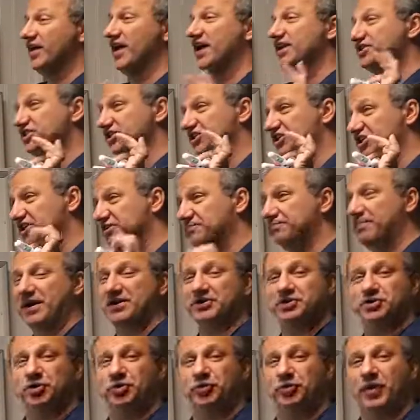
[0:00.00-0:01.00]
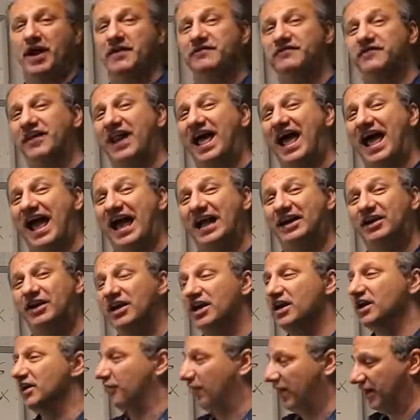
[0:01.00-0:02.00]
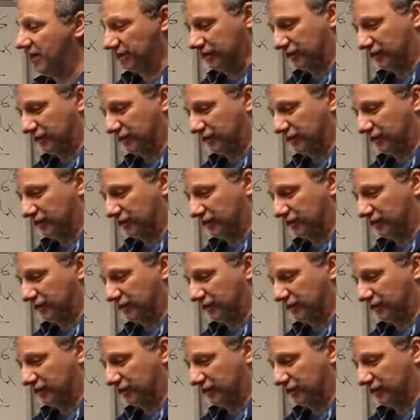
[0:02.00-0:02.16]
that's just a special red flag, right?